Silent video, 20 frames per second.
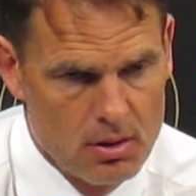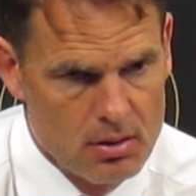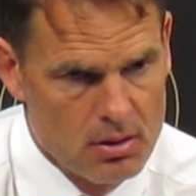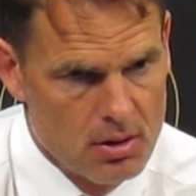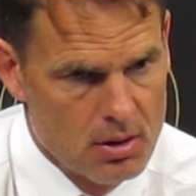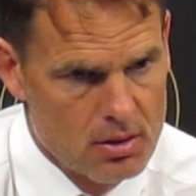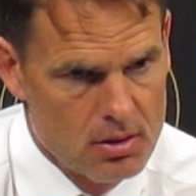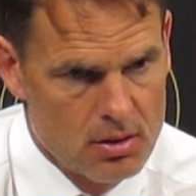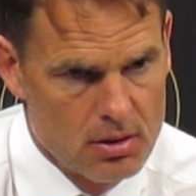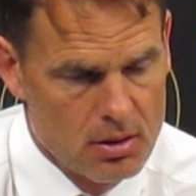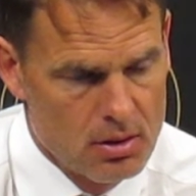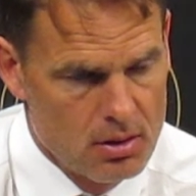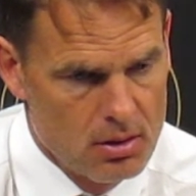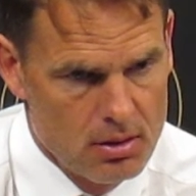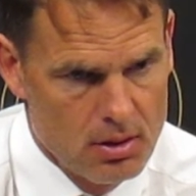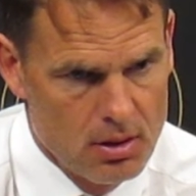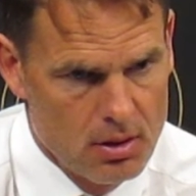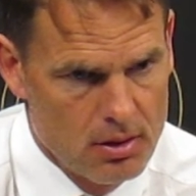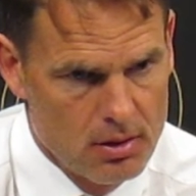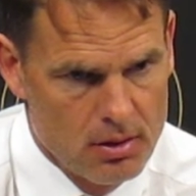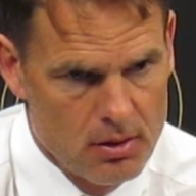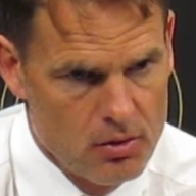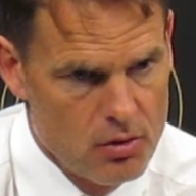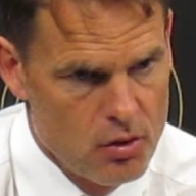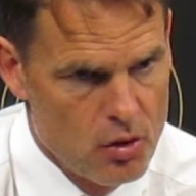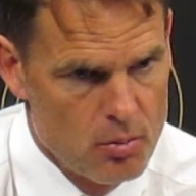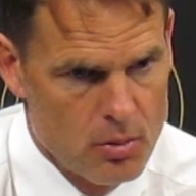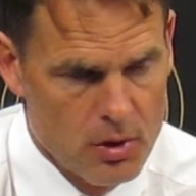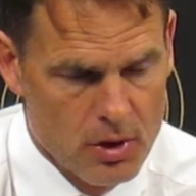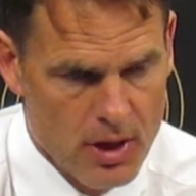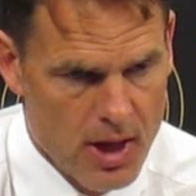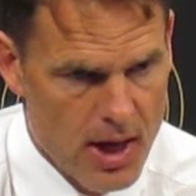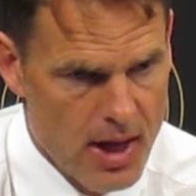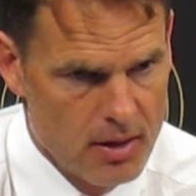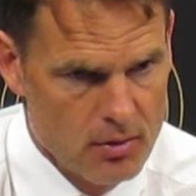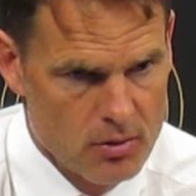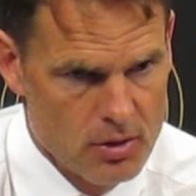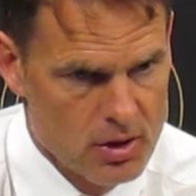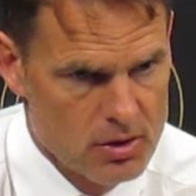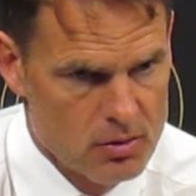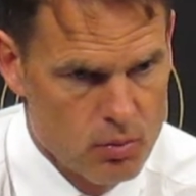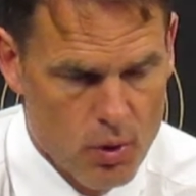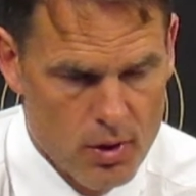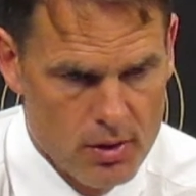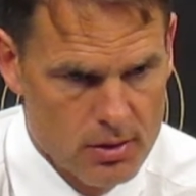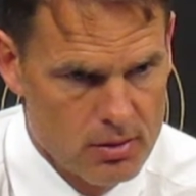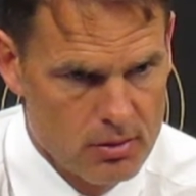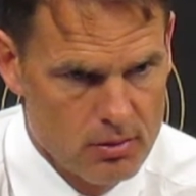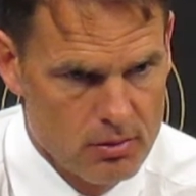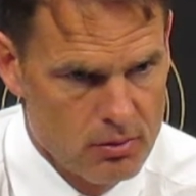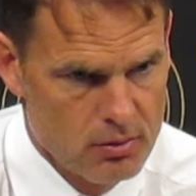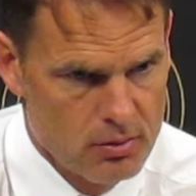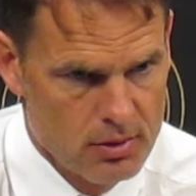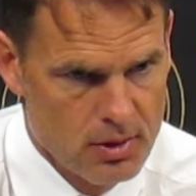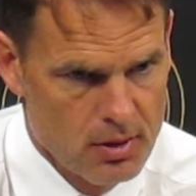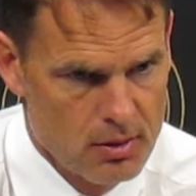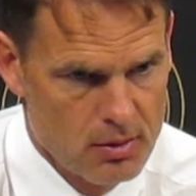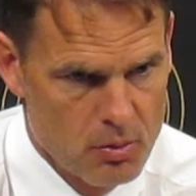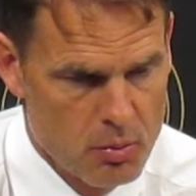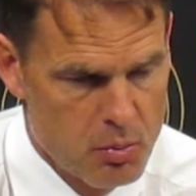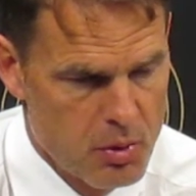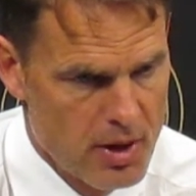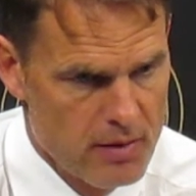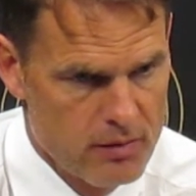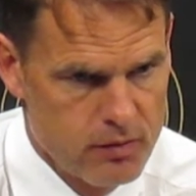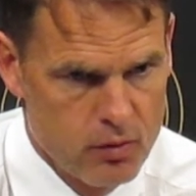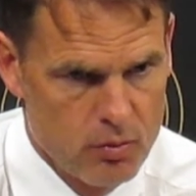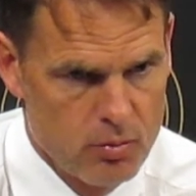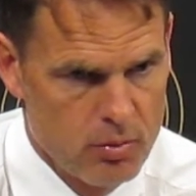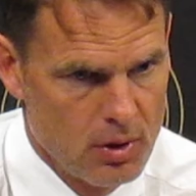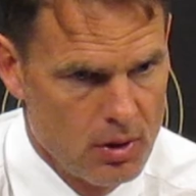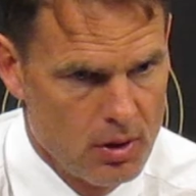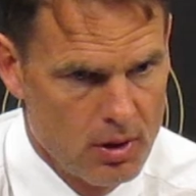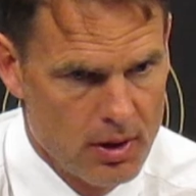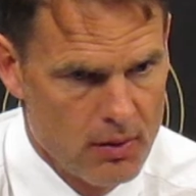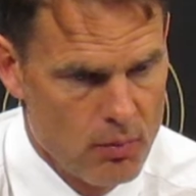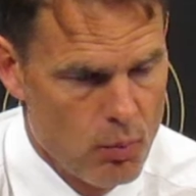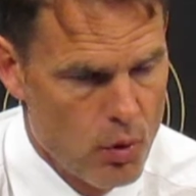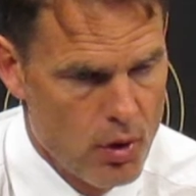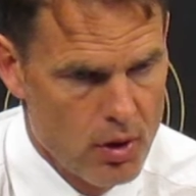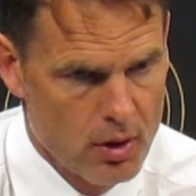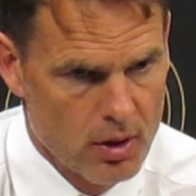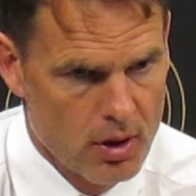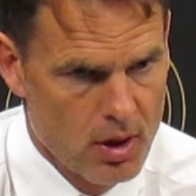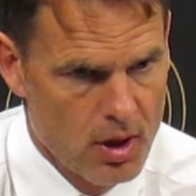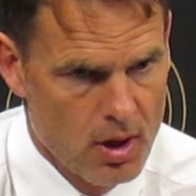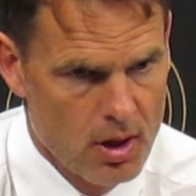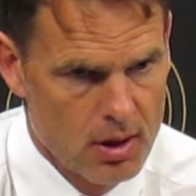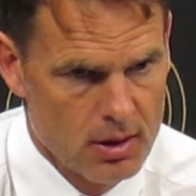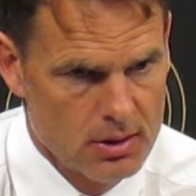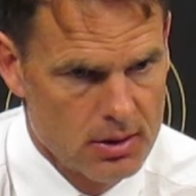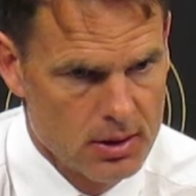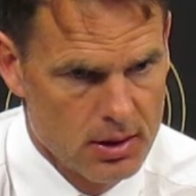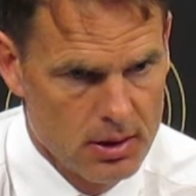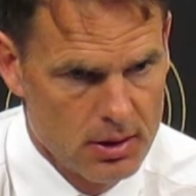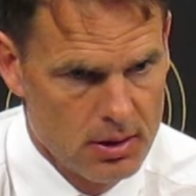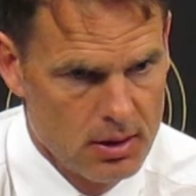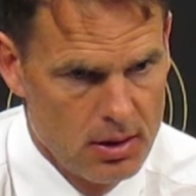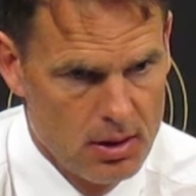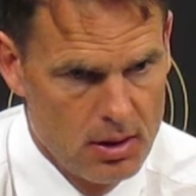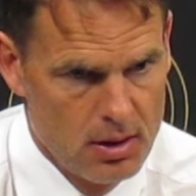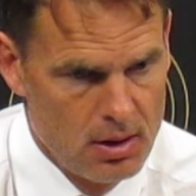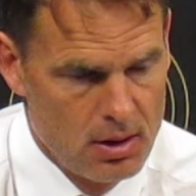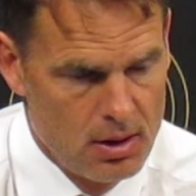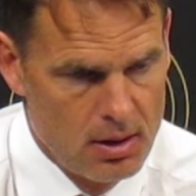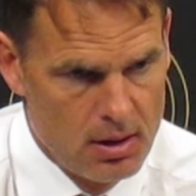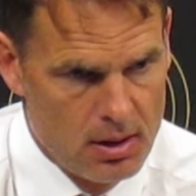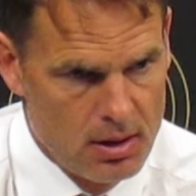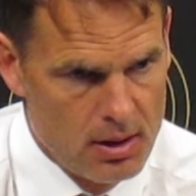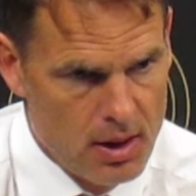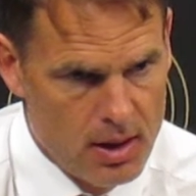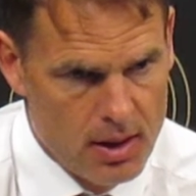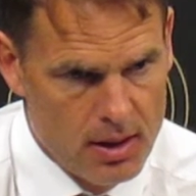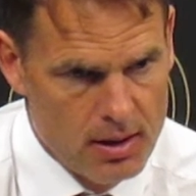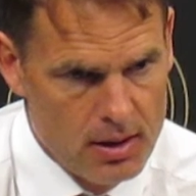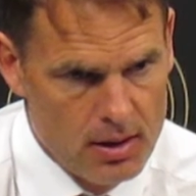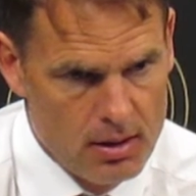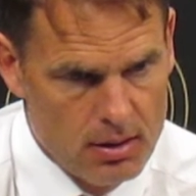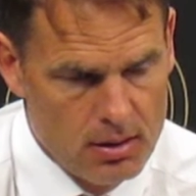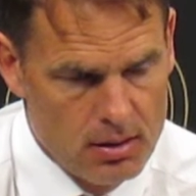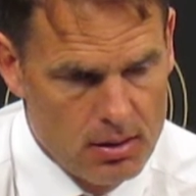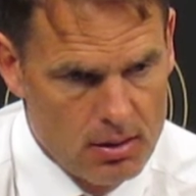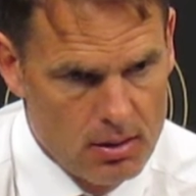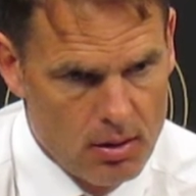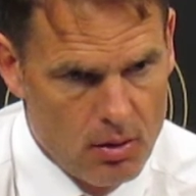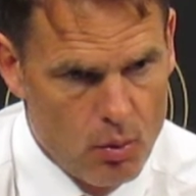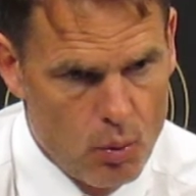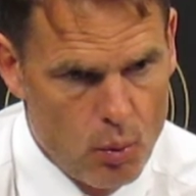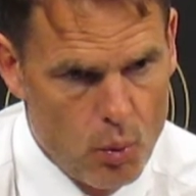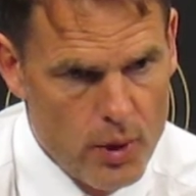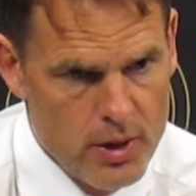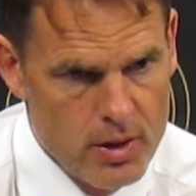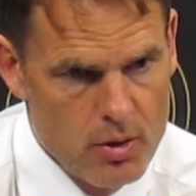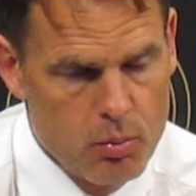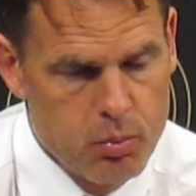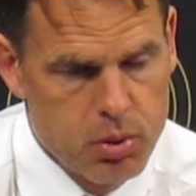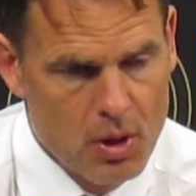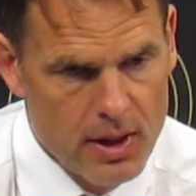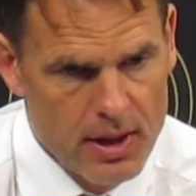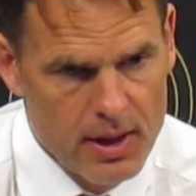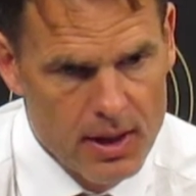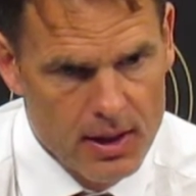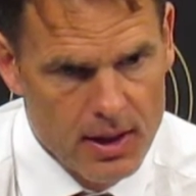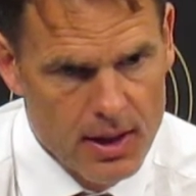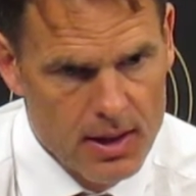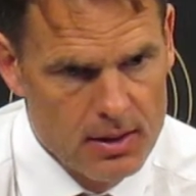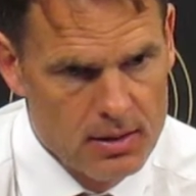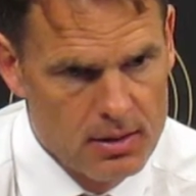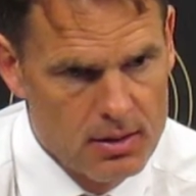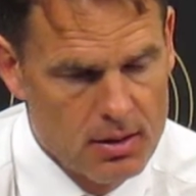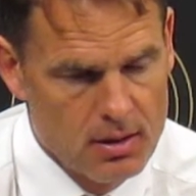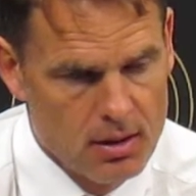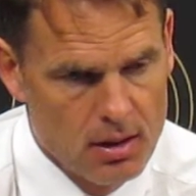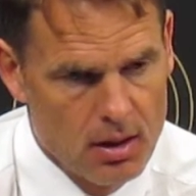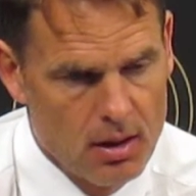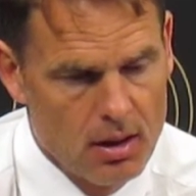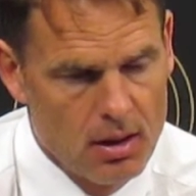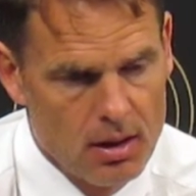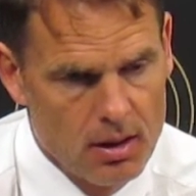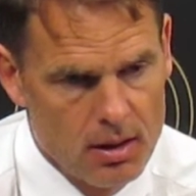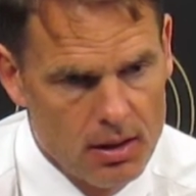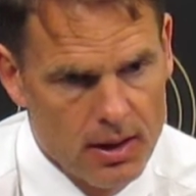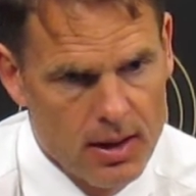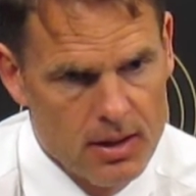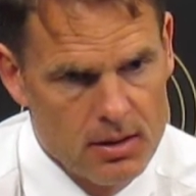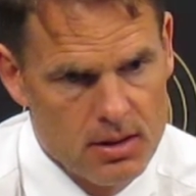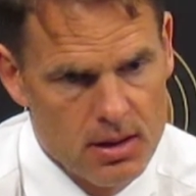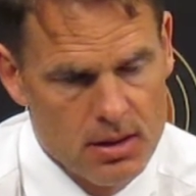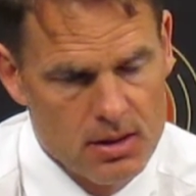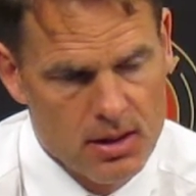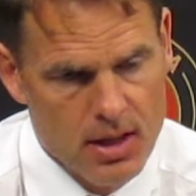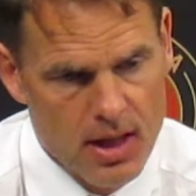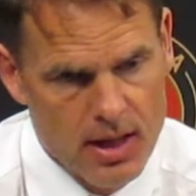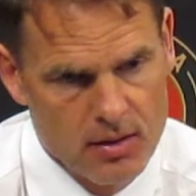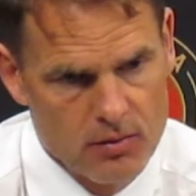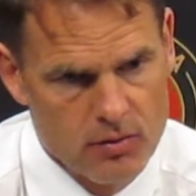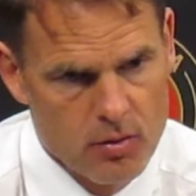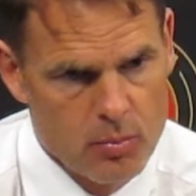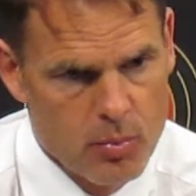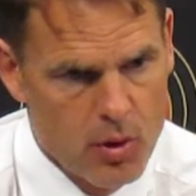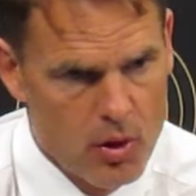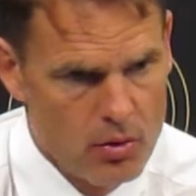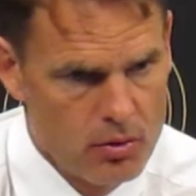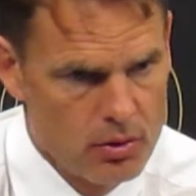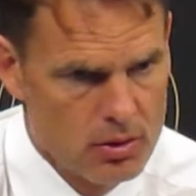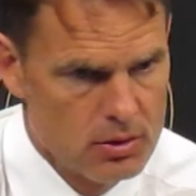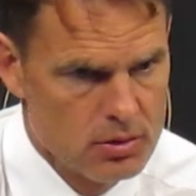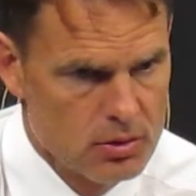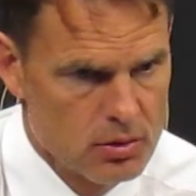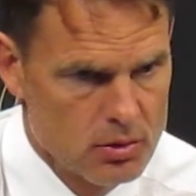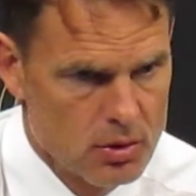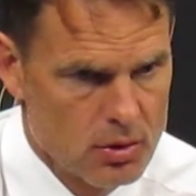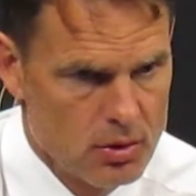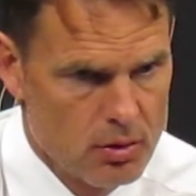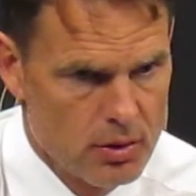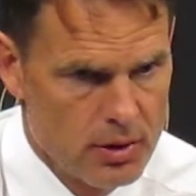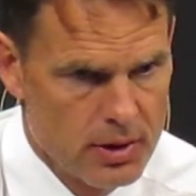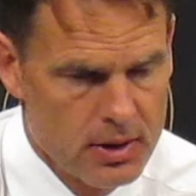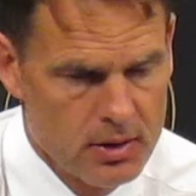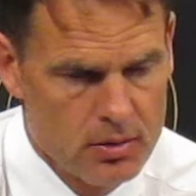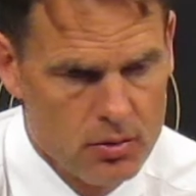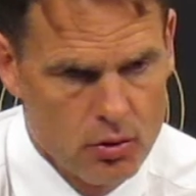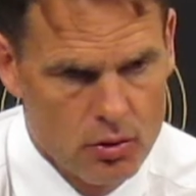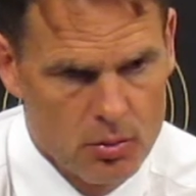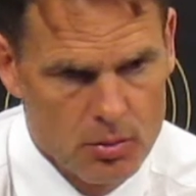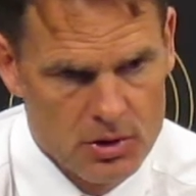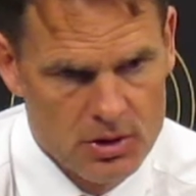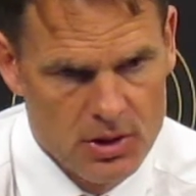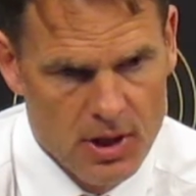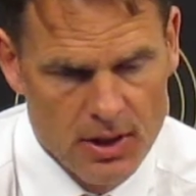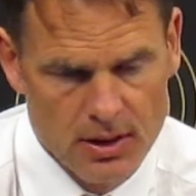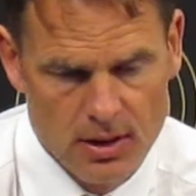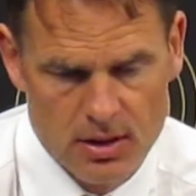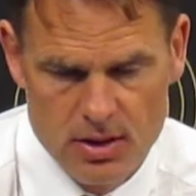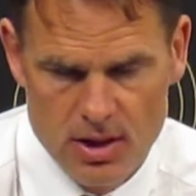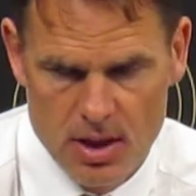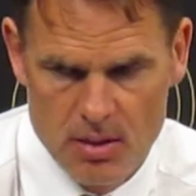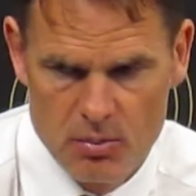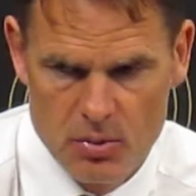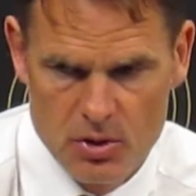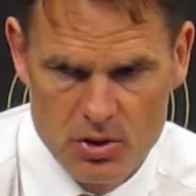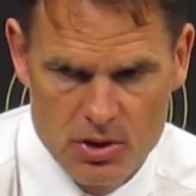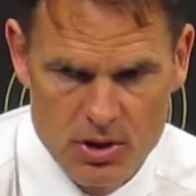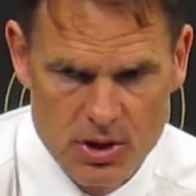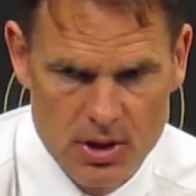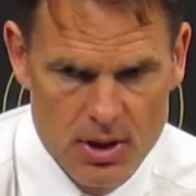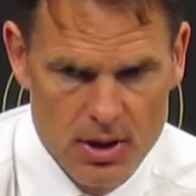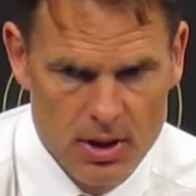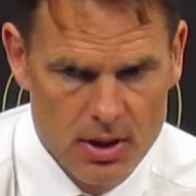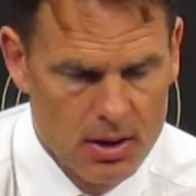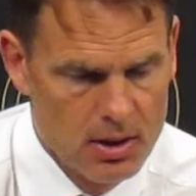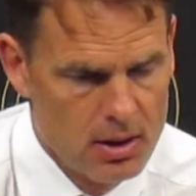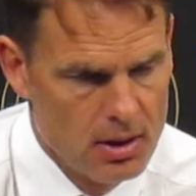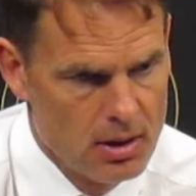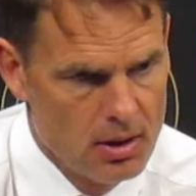just a normal guy who just wants to play football and work hard. And you know, when you play against this kind of opponents or in tournaments like the Champions League,